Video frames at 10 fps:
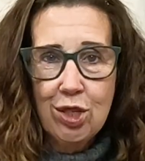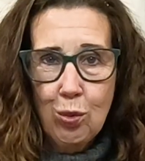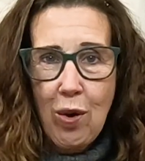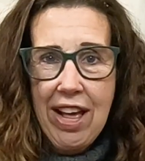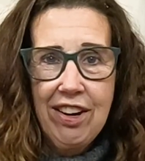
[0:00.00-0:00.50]

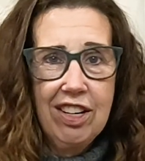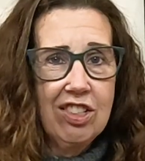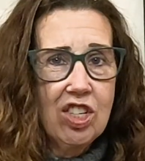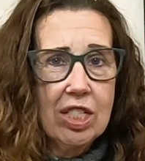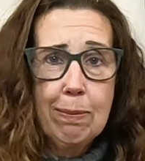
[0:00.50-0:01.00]
sweater
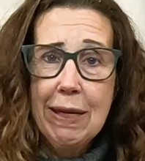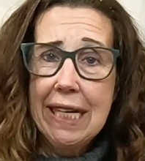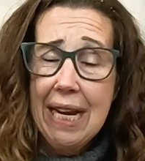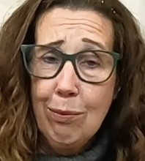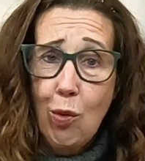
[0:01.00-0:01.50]
just
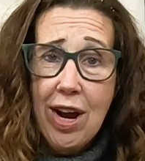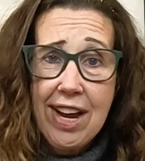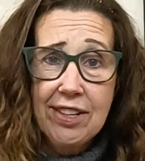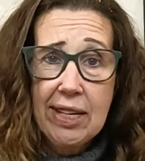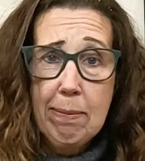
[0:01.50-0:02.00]
became
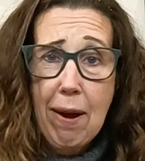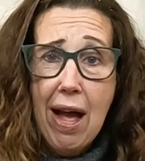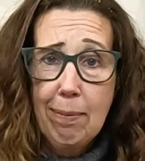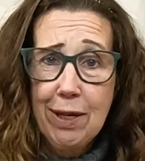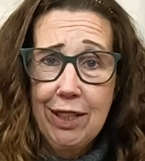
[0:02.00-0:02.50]
wildly
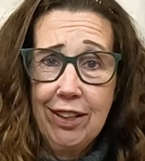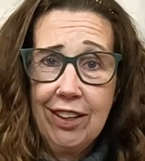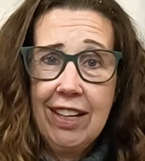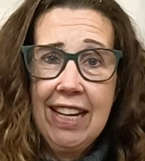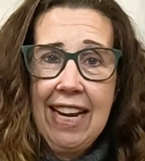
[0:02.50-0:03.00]

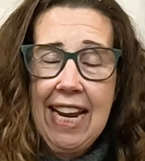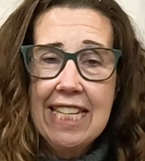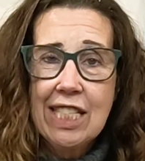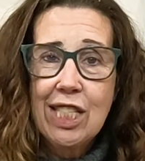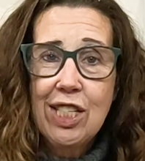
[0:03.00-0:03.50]
popular.
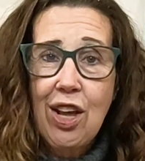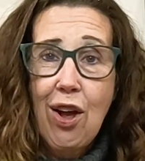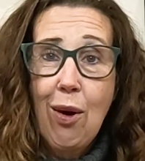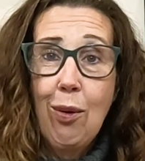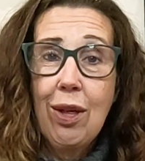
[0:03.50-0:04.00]
And
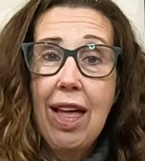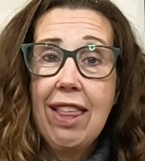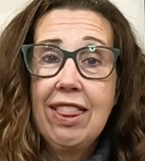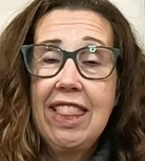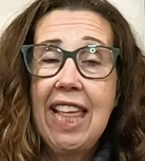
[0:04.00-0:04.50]
so
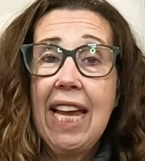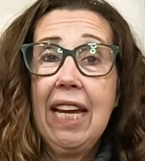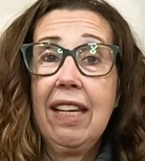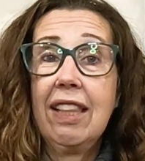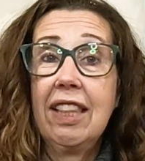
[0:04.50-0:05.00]

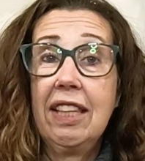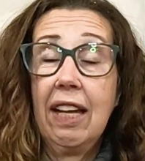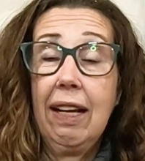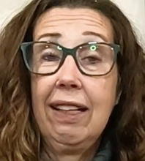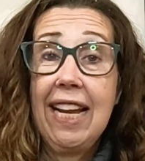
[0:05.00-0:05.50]
the
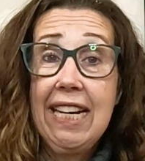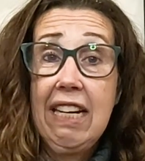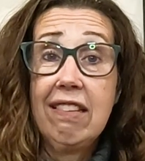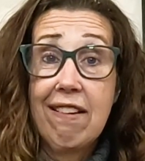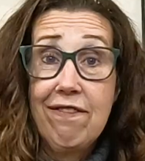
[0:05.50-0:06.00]

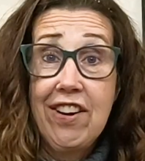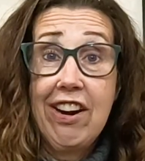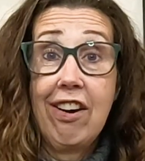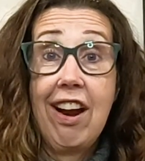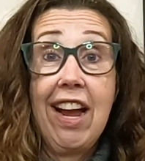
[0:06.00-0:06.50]
ladies of
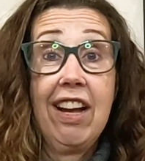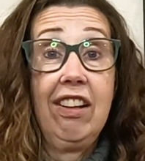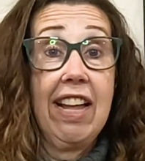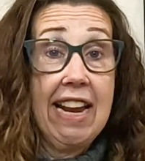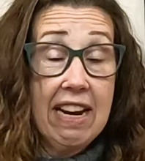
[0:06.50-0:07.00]
Fair
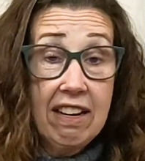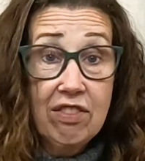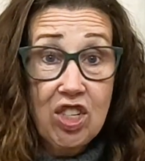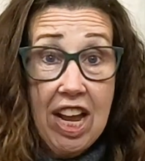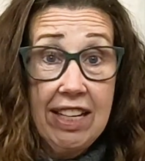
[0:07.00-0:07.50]
Isle and of
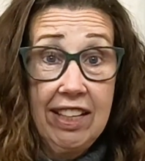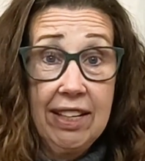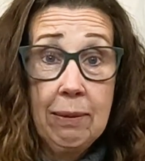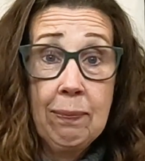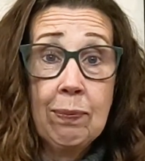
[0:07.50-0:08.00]

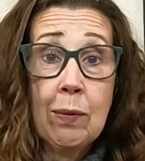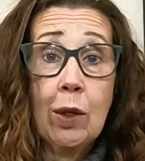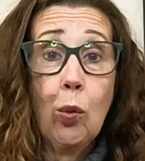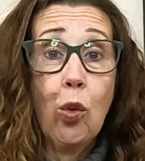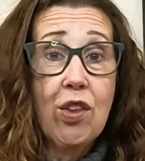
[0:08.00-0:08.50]
Shetland
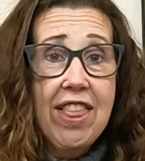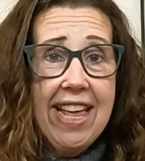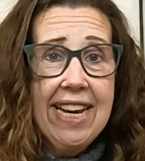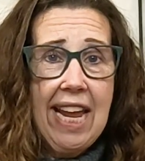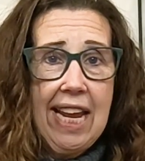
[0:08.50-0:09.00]
were
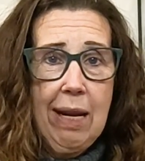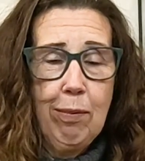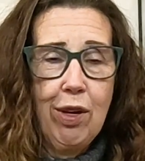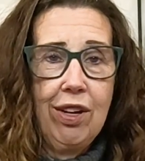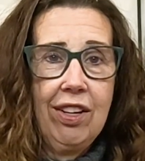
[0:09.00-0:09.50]
then
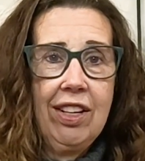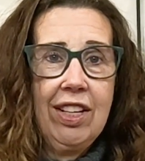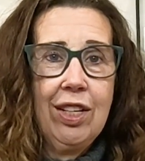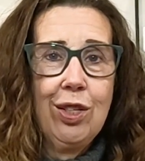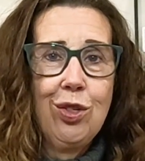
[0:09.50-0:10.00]
able
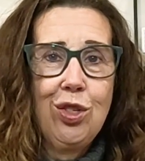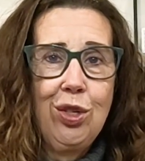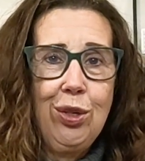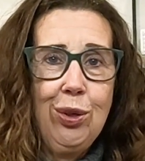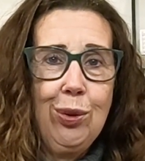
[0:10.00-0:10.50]

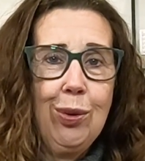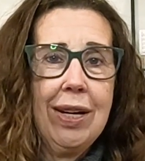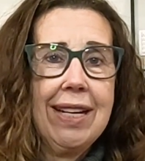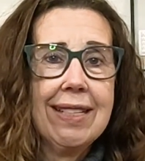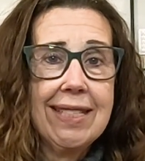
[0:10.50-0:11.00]
to
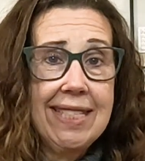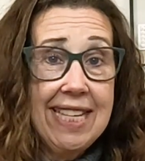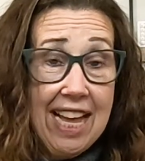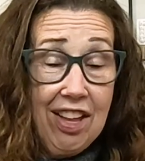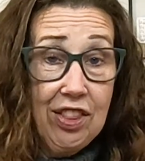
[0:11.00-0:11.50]

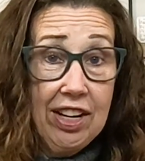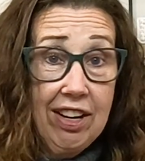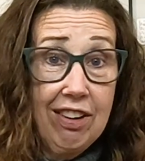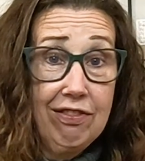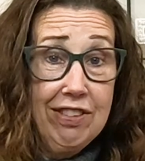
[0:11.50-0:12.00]
sell
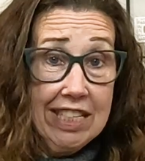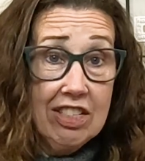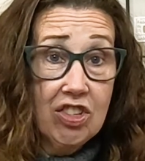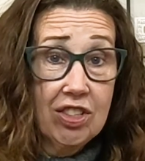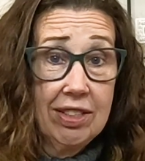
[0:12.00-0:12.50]
their
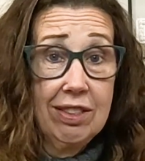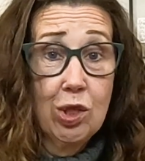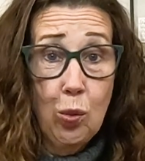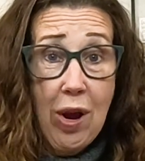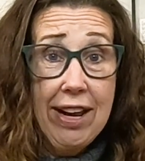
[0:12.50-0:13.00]
finished
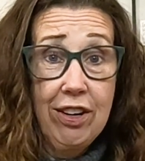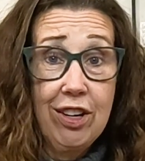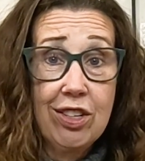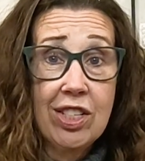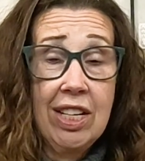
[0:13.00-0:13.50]

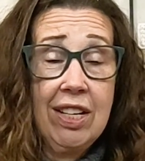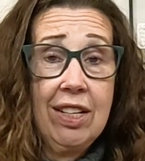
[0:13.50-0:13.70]
sweaters